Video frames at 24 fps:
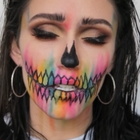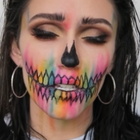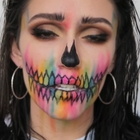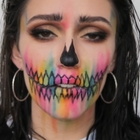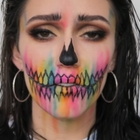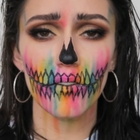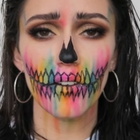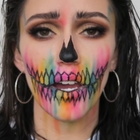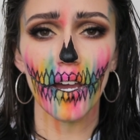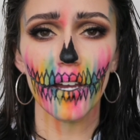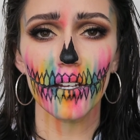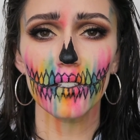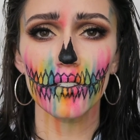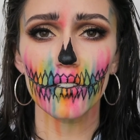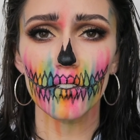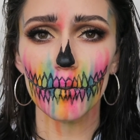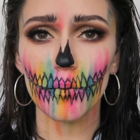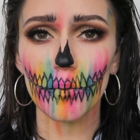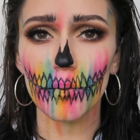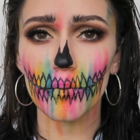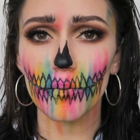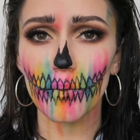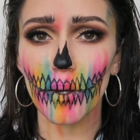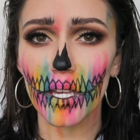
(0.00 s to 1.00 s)
key factor
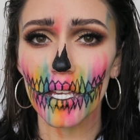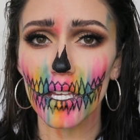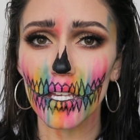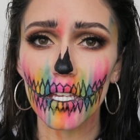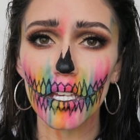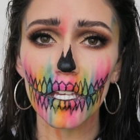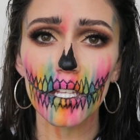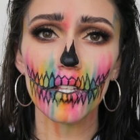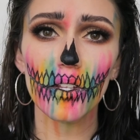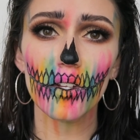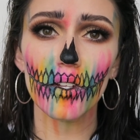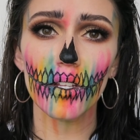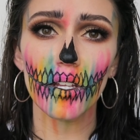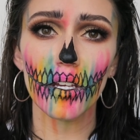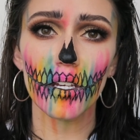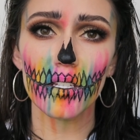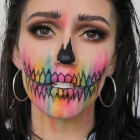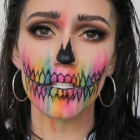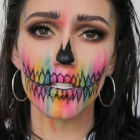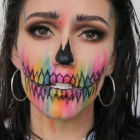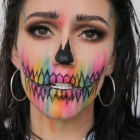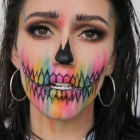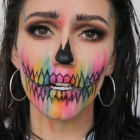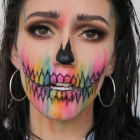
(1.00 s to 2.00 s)
in making it look like a
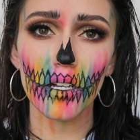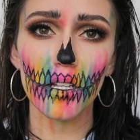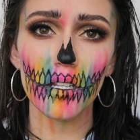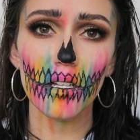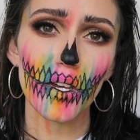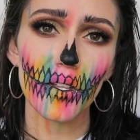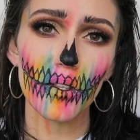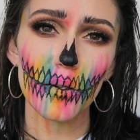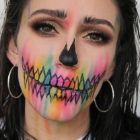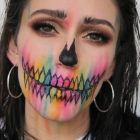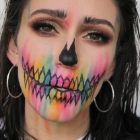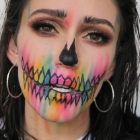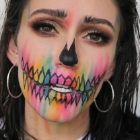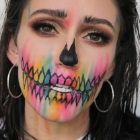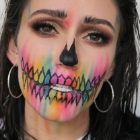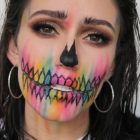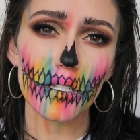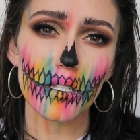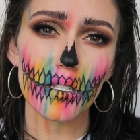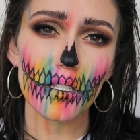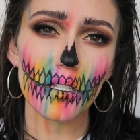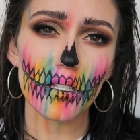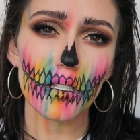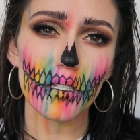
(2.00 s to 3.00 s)
skull. Otherwise
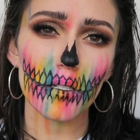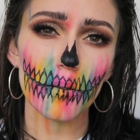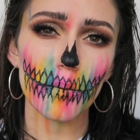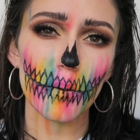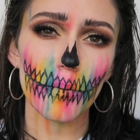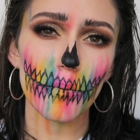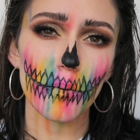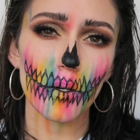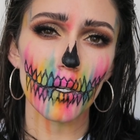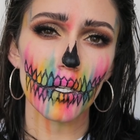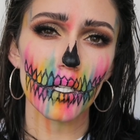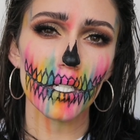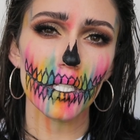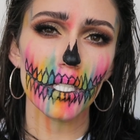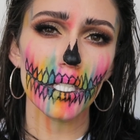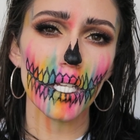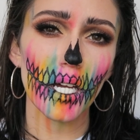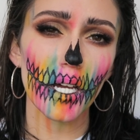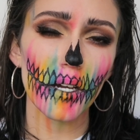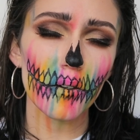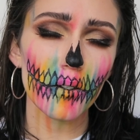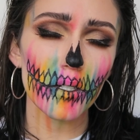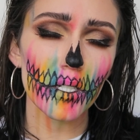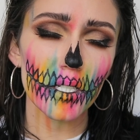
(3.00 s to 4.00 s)
it's a little bit more
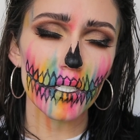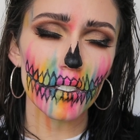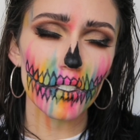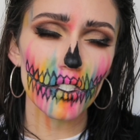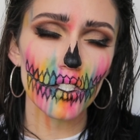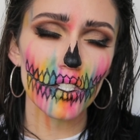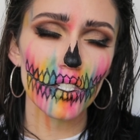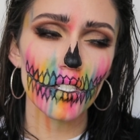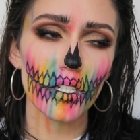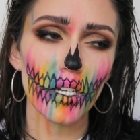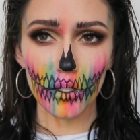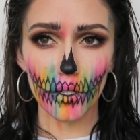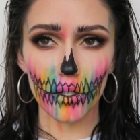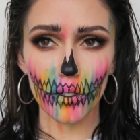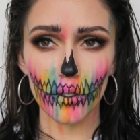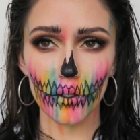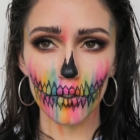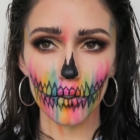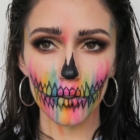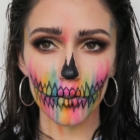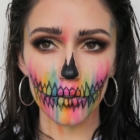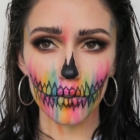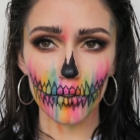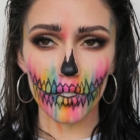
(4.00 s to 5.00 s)
clownish.
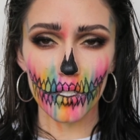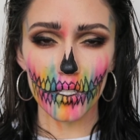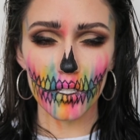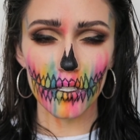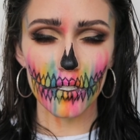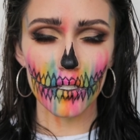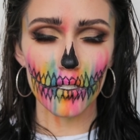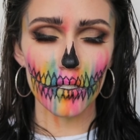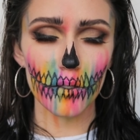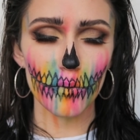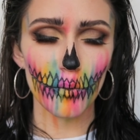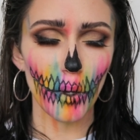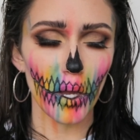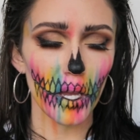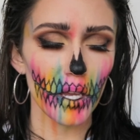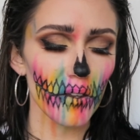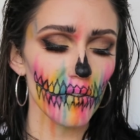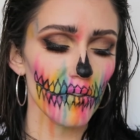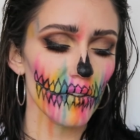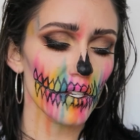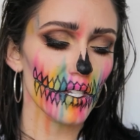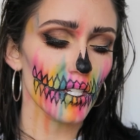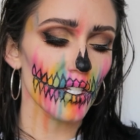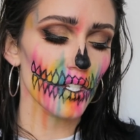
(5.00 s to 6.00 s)
So this is my
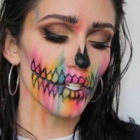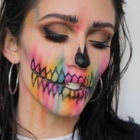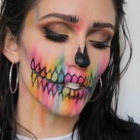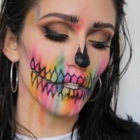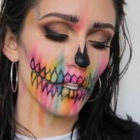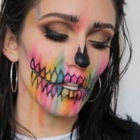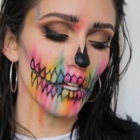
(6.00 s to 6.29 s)
finished